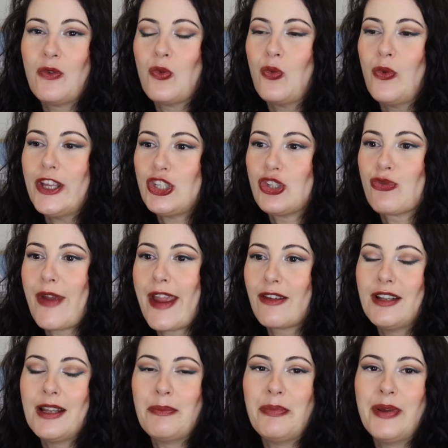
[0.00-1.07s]
which
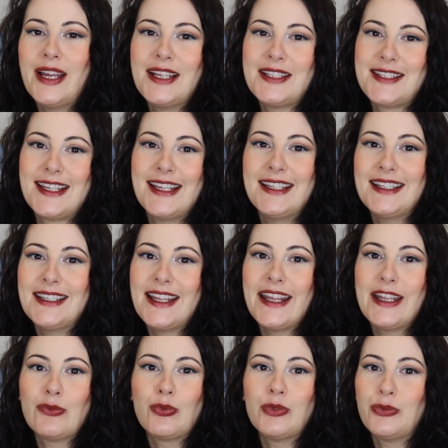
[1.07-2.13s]
regular person
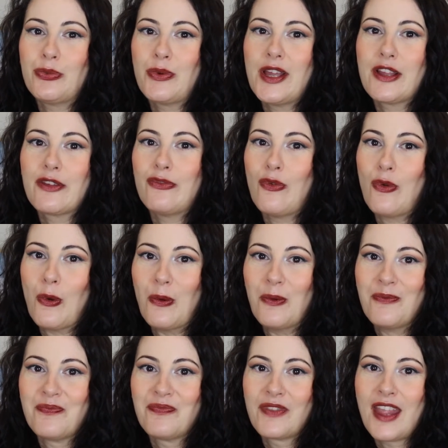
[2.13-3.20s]
it would work for.
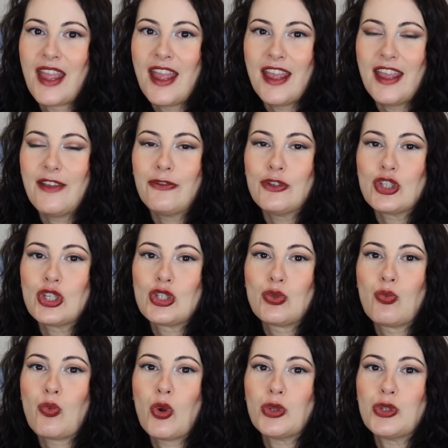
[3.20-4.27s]
If you
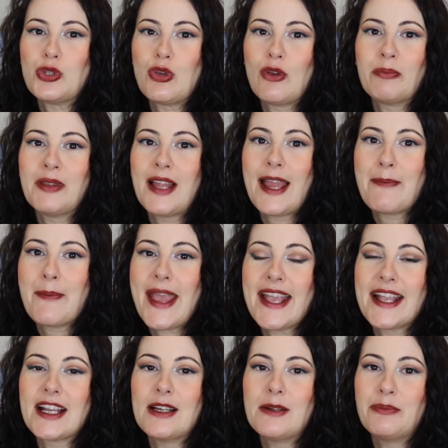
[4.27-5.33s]
just want to apply
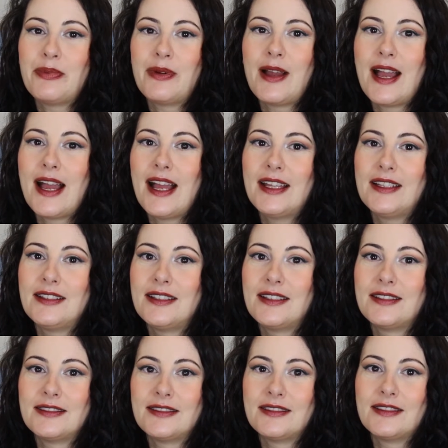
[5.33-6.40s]
makeup
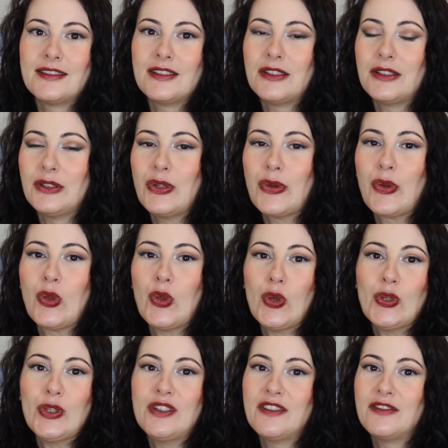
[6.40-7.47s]
and look
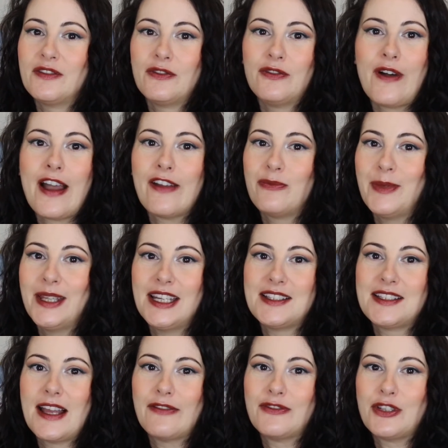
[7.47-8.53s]
good 5
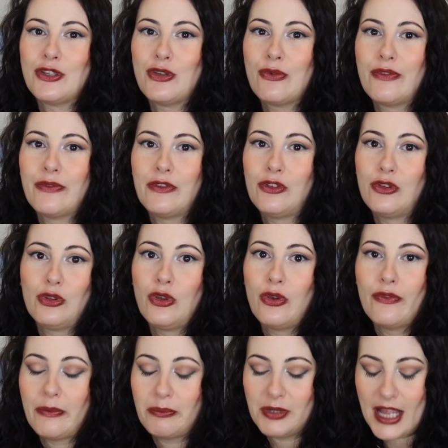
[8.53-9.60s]
minutes after
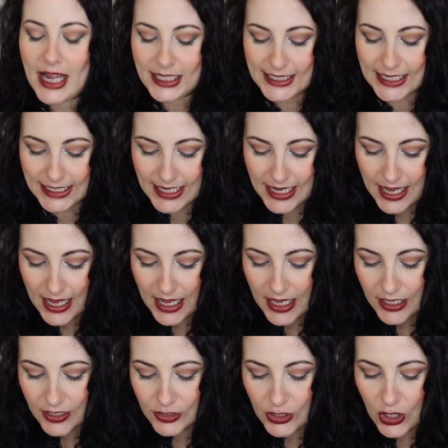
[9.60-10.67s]
you've applied it.
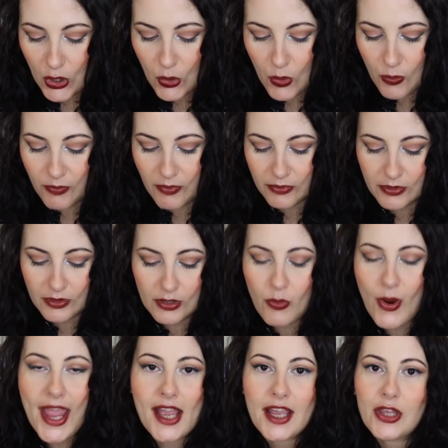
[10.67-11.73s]
So the
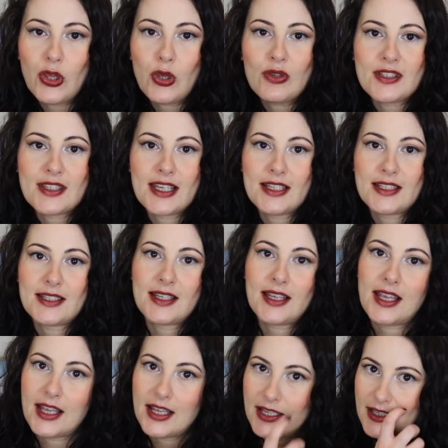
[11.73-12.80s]
way I use this
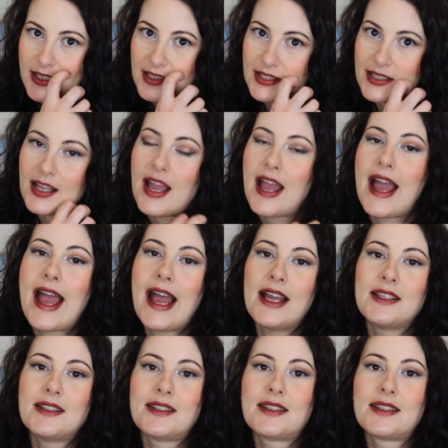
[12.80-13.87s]
is
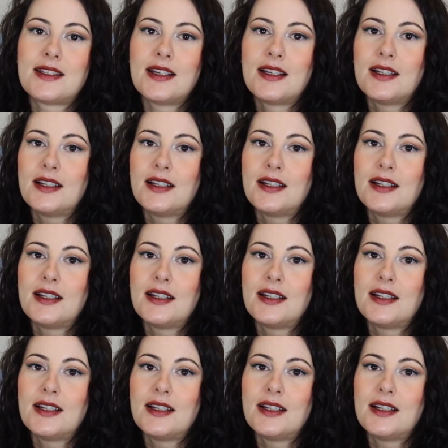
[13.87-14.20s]
as